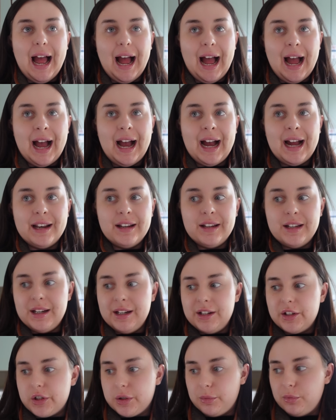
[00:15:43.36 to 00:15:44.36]

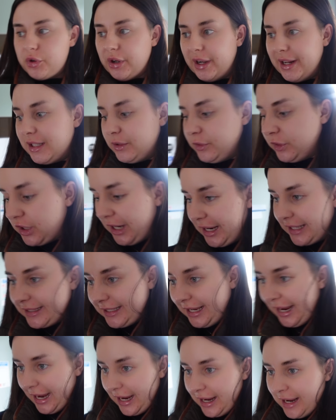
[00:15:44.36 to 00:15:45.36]
and some drinks for
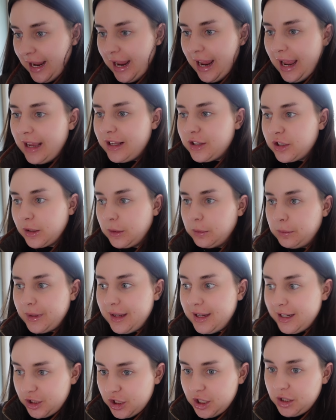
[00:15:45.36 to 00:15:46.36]
Jessie, some
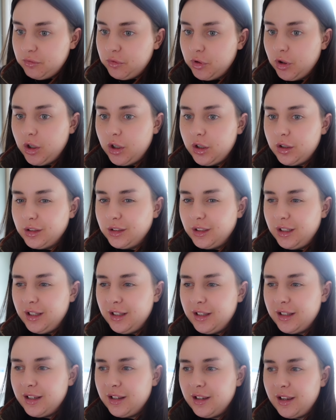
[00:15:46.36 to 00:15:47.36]
kitchen roll
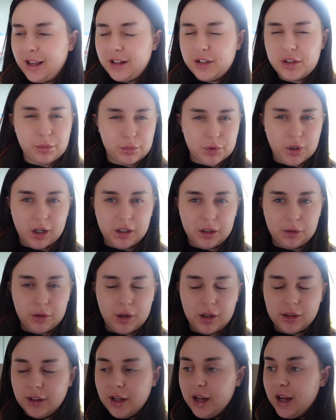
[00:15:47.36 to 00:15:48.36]
and some toilet
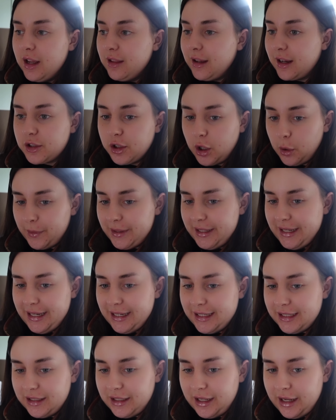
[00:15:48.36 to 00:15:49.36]
roll. That's all we
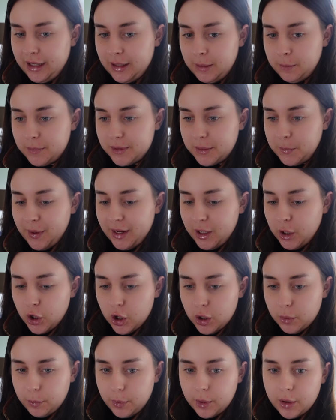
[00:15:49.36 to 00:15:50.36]
need to pick
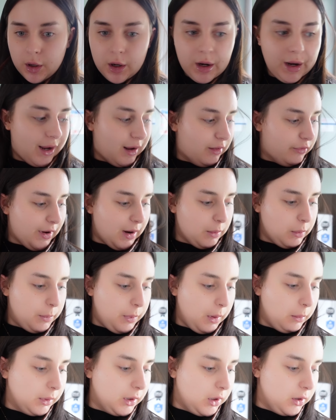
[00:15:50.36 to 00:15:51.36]
up. In fact, we
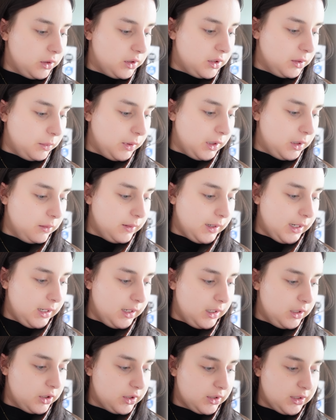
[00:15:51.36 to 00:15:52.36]
probably could do with
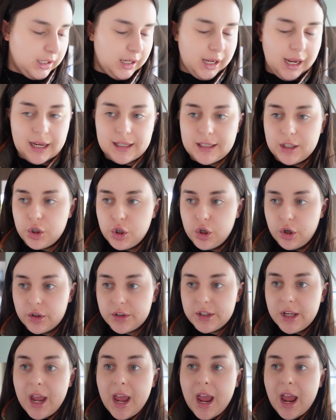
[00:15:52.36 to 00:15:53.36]
going just in case it
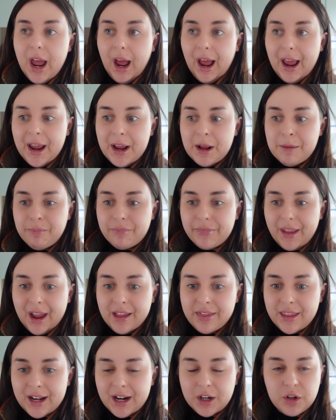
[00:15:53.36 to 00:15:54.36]
shuts. And
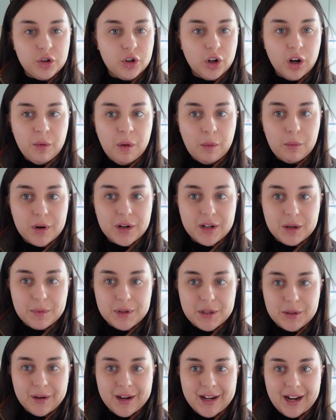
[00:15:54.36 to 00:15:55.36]
then I don't know what we're gonna
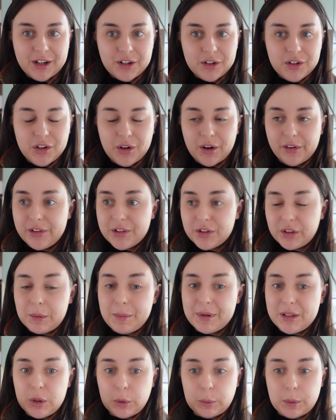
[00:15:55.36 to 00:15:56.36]
be doing. I don't know if it's
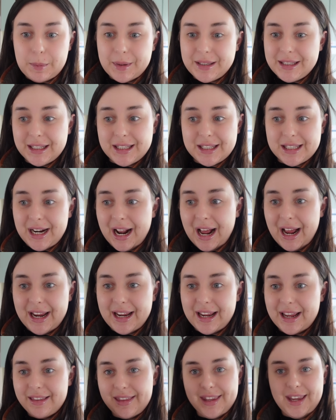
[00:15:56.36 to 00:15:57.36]
gonna be super busy
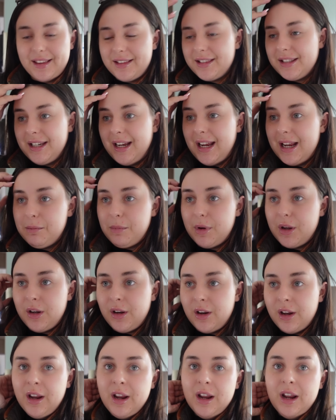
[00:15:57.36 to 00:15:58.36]
tonight at the
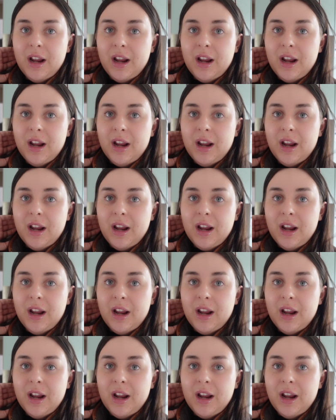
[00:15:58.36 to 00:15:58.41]
entertainment.